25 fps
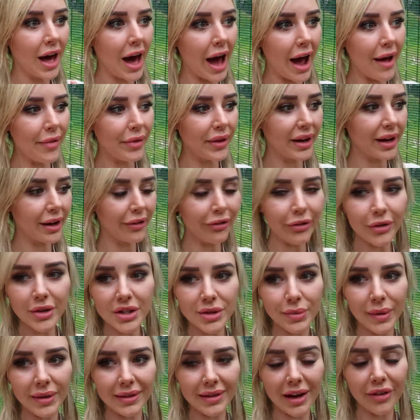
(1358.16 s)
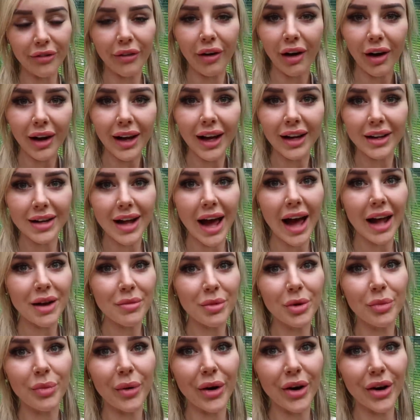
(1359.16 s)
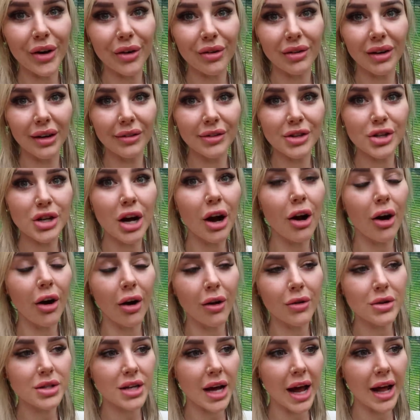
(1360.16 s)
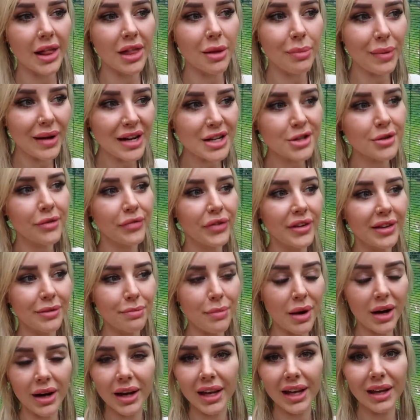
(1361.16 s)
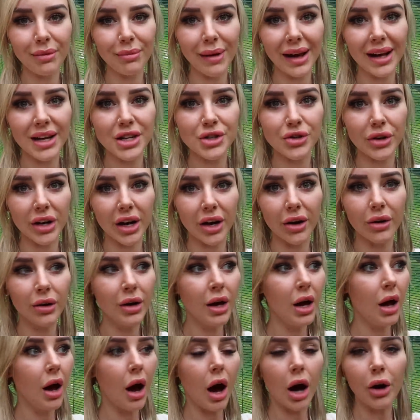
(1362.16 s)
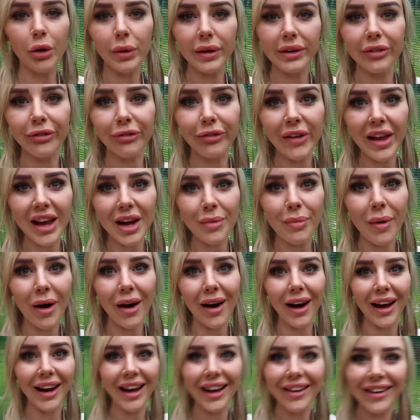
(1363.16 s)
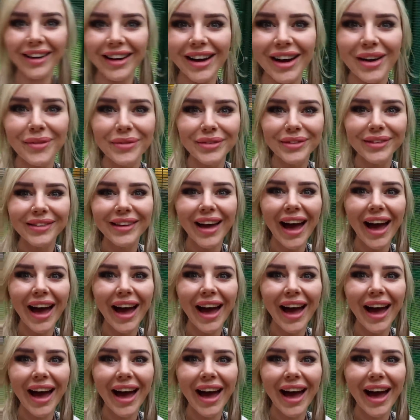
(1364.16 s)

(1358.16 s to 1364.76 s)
And then I thought to myself, I had an animal book when I was a child, and the picture of this monkey, mandrill, I'd always flick by. Here it comes!